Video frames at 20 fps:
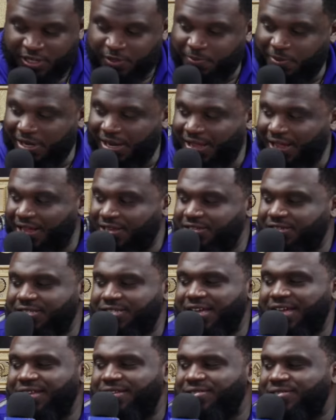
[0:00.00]
be like, I just
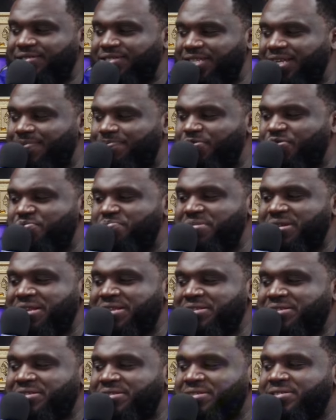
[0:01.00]
got 10 more
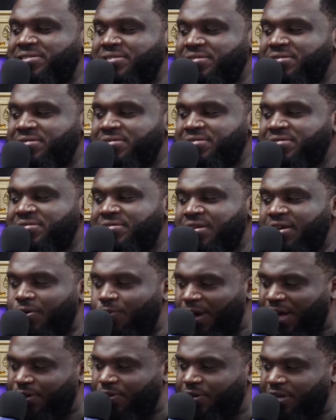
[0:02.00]
minutes.
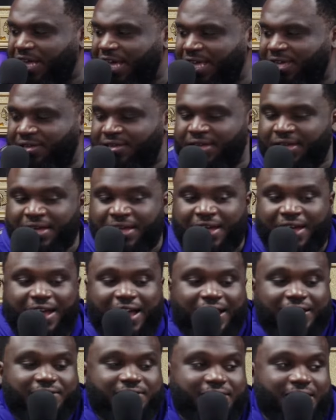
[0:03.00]
Why are you late?
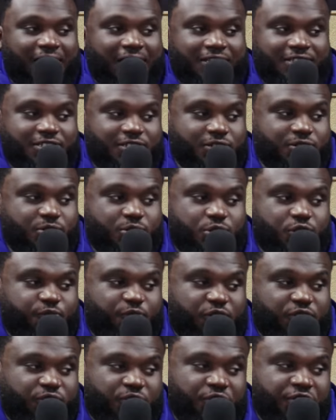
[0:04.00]
I, I snoozed
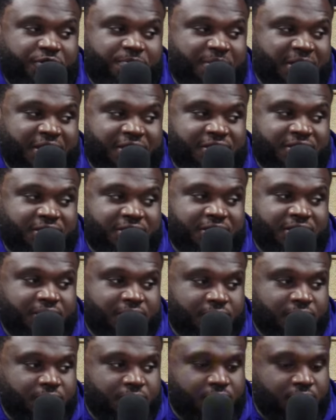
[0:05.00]
for 30 minutes.
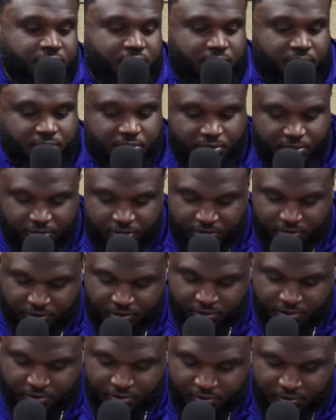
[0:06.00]
I thought I
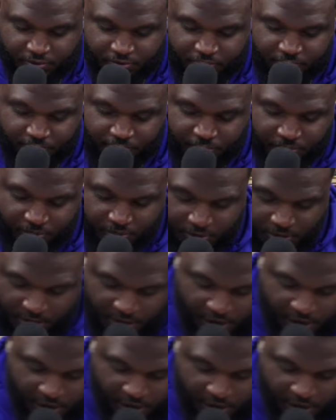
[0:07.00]
could make it on time, but.